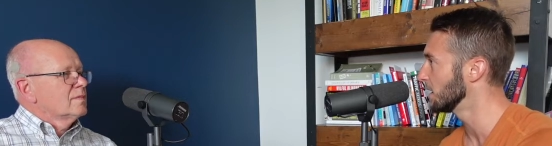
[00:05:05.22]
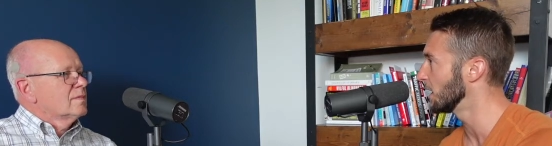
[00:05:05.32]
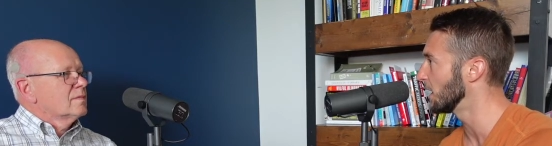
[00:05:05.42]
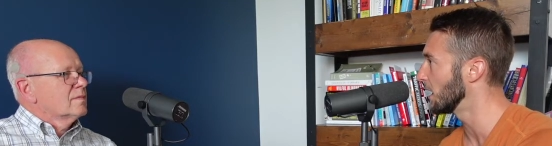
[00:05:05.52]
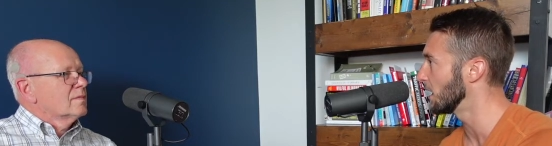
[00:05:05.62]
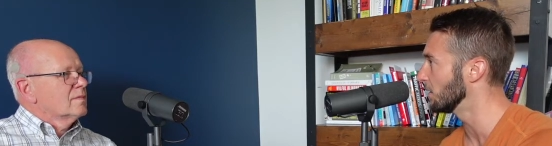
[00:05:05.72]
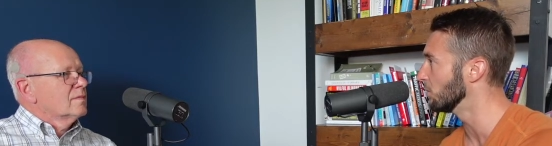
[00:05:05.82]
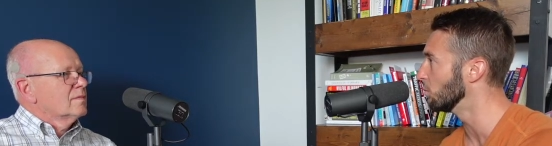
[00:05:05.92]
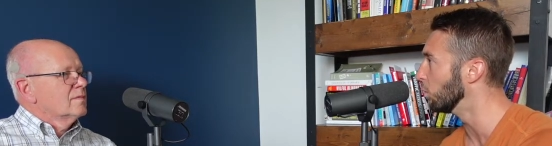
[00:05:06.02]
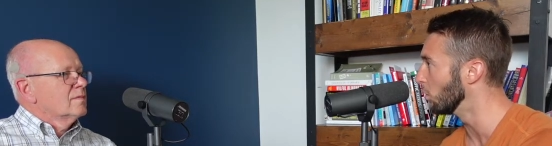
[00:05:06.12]
Speaker 1: uh,
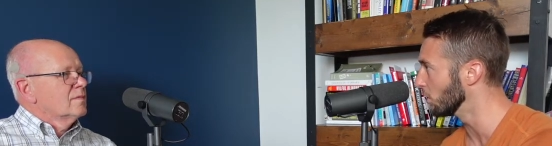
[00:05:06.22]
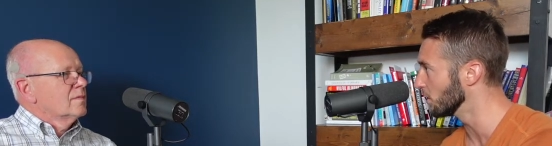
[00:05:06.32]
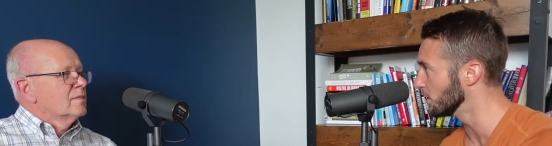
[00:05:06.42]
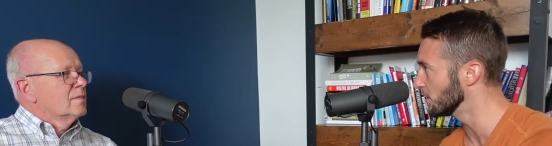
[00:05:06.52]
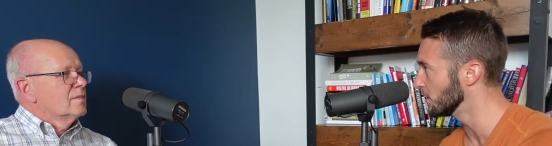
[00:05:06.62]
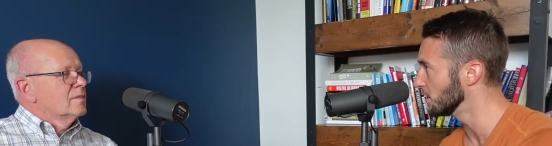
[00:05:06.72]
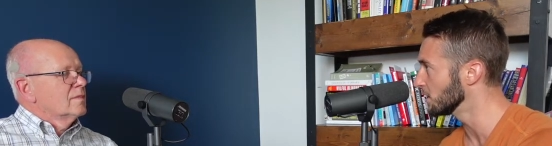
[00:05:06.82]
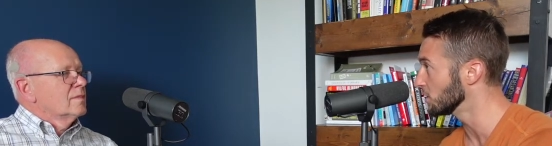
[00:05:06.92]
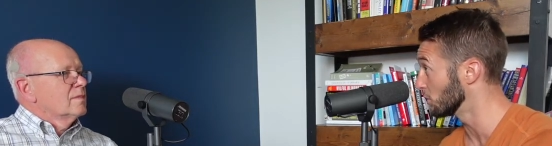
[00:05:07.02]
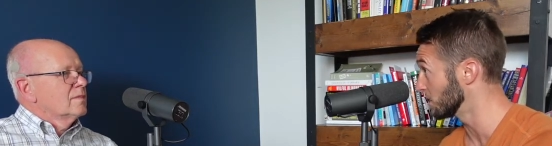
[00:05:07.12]
ward
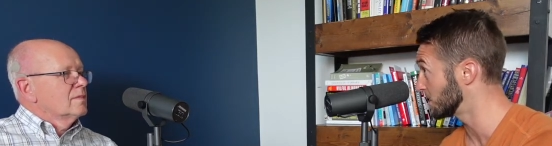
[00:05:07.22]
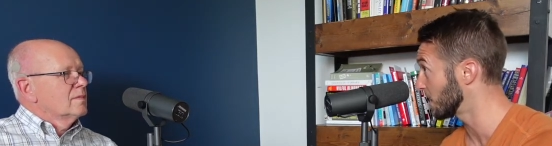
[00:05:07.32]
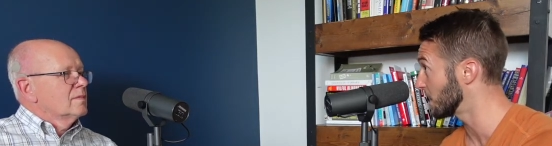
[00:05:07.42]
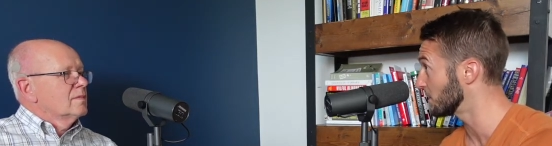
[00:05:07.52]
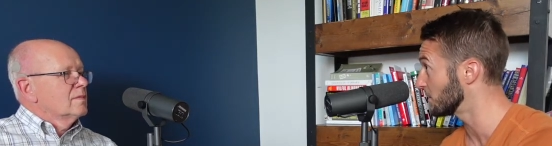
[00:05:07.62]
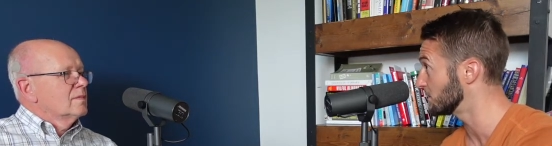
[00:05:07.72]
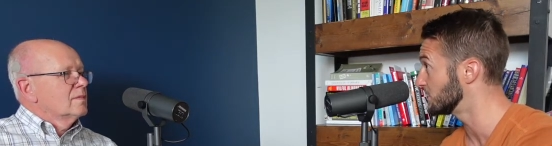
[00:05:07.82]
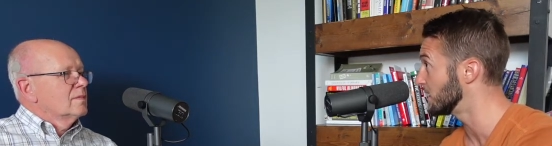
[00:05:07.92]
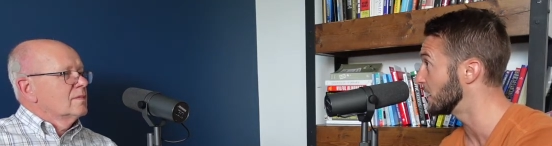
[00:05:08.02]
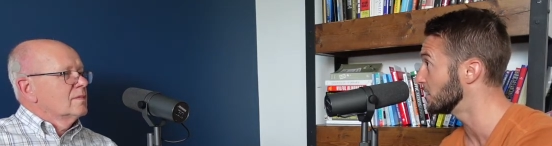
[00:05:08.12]
your entire
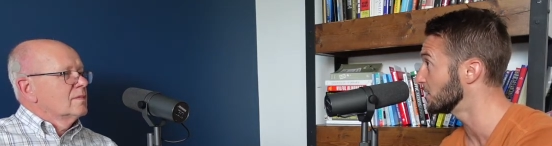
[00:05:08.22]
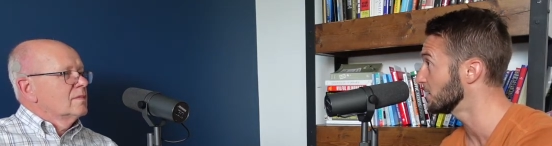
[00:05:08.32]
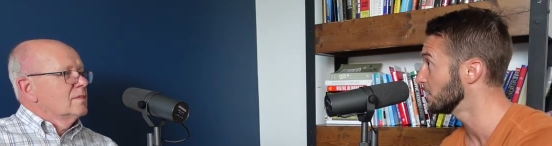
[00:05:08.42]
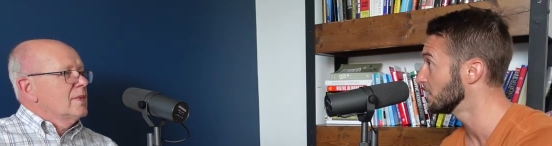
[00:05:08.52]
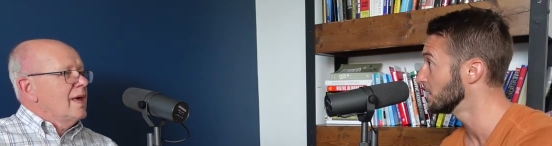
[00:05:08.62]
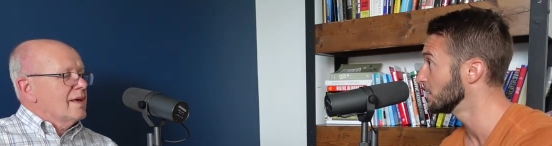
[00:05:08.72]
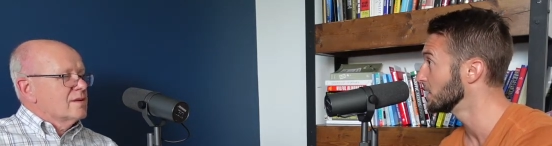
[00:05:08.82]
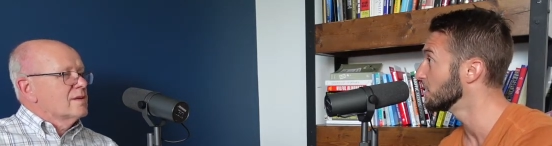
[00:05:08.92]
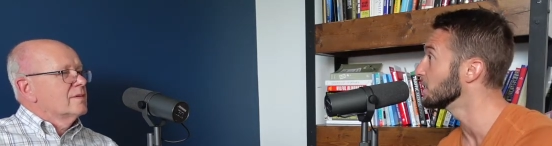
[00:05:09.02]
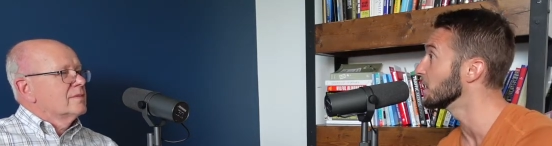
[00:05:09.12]
tenure?
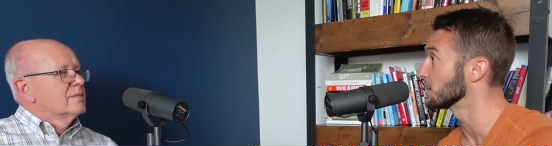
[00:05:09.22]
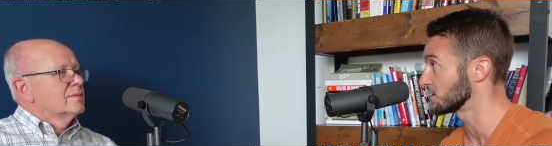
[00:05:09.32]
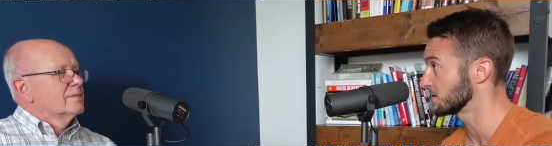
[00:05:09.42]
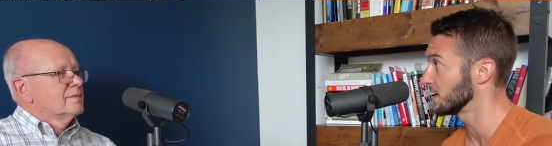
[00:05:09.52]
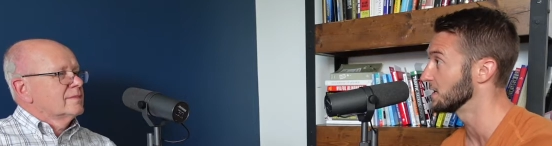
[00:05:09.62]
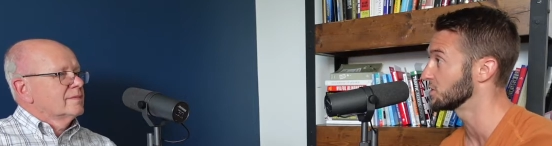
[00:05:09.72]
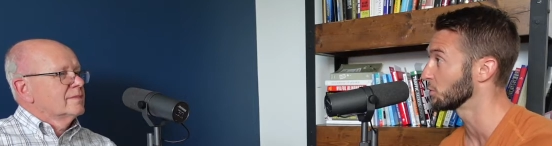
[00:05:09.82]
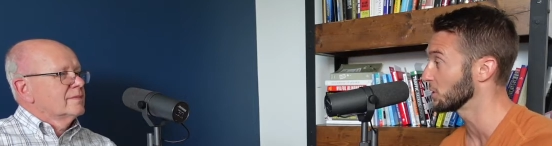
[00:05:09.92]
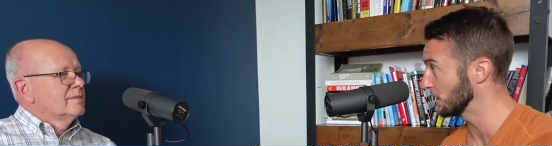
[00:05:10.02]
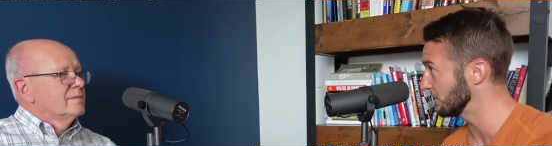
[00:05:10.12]
Yes. Yes. And so
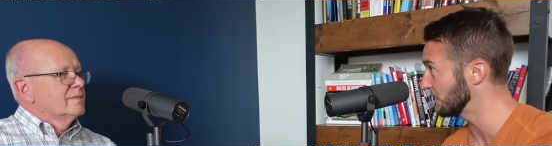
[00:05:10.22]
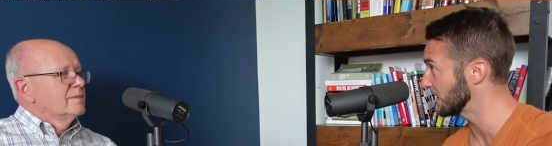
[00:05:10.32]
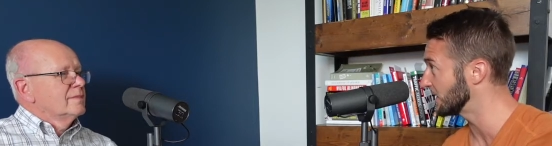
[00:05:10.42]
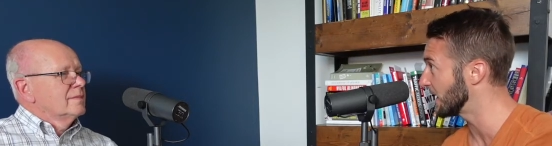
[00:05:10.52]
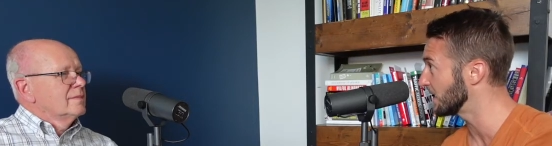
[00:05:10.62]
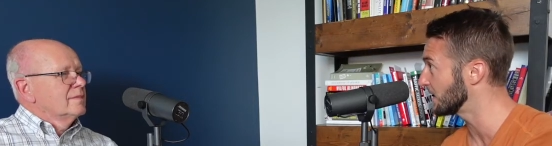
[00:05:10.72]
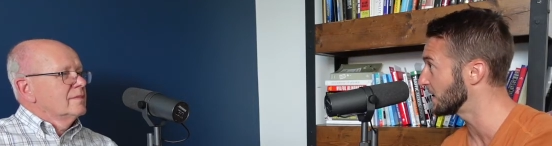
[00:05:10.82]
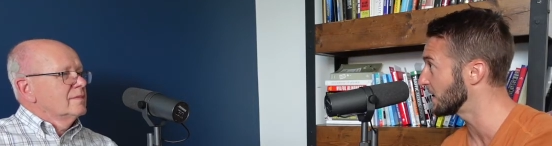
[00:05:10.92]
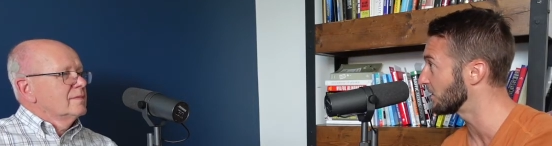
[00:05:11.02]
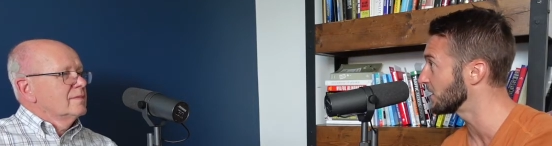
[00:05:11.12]
were you living in that
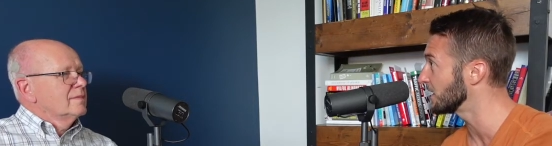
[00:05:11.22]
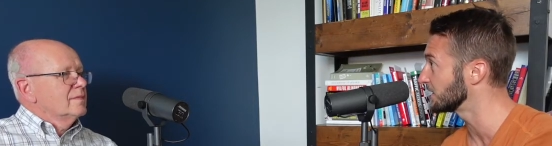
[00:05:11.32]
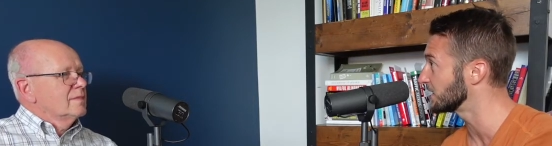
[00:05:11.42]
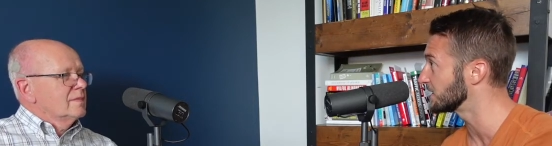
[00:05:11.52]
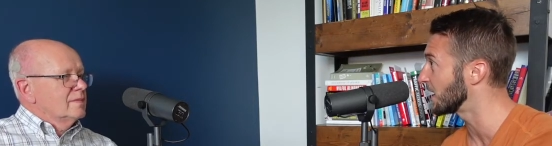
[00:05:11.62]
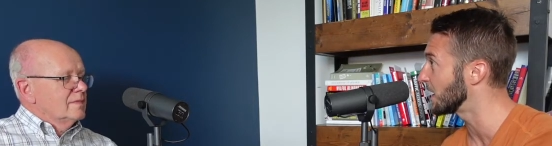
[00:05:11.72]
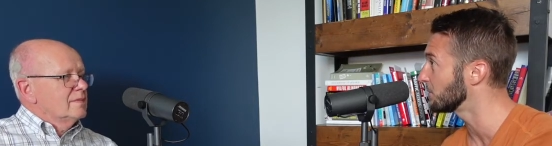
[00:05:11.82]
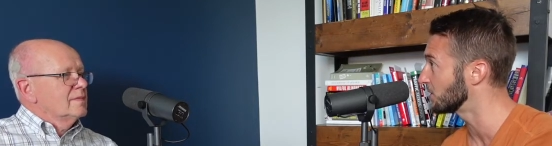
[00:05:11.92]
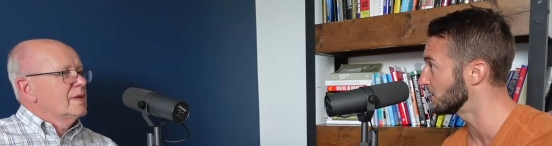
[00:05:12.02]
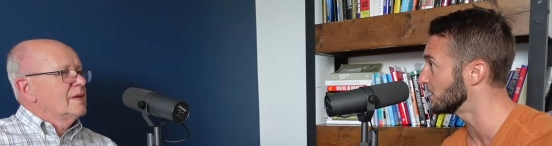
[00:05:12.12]
area at the
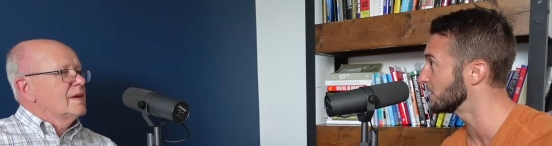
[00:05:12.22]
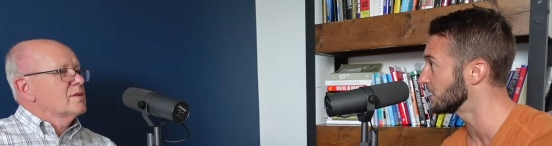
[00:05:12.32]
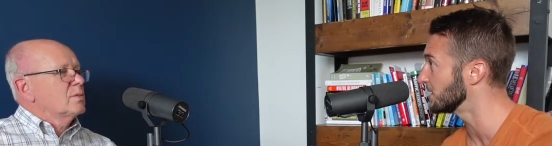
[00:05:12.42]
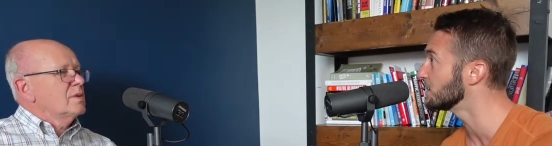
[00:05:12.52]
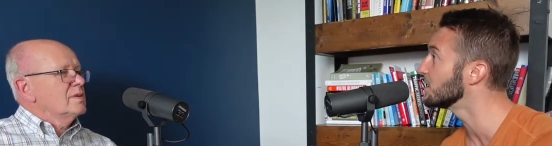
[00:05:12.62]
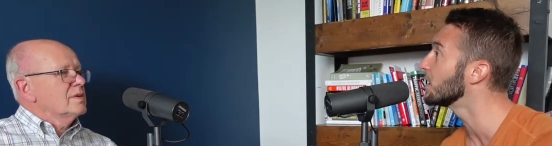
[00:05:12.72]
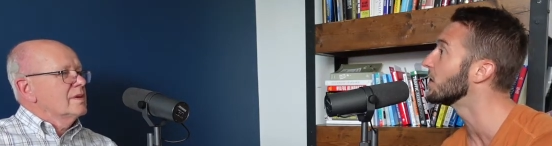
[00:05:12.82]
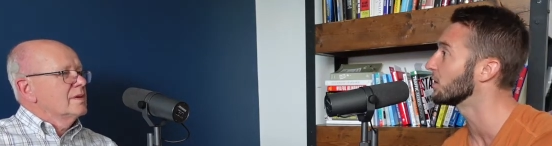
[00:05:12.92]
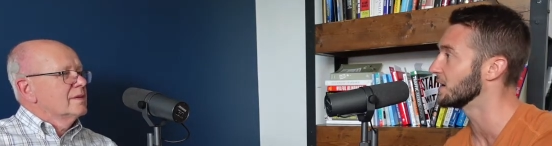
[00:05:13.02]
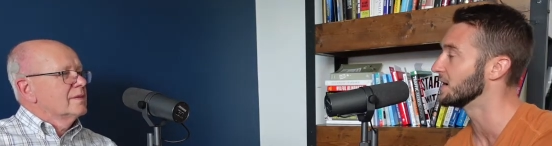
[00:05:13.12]
time? Or? Yes, it was.
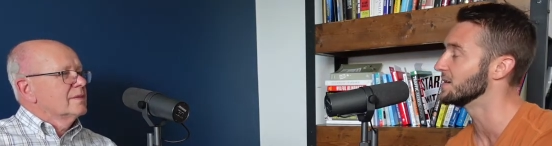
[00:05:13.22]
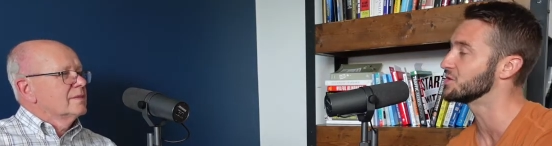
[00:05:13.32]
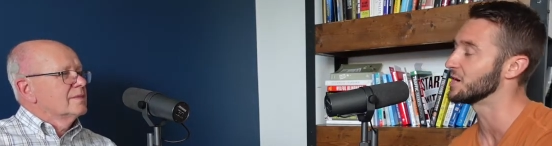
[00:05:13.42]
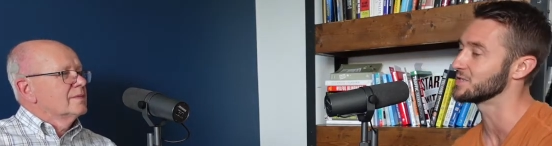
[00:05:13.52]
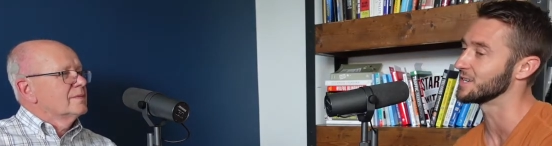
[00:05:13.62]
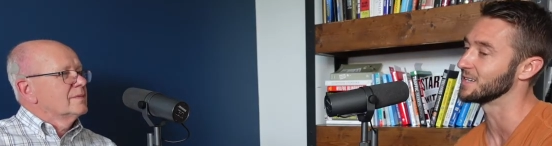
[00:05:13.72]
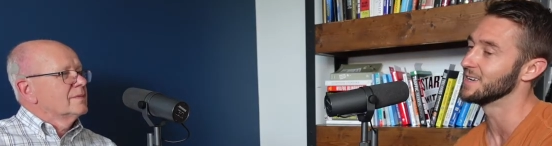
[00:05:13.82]
Okay, interesting.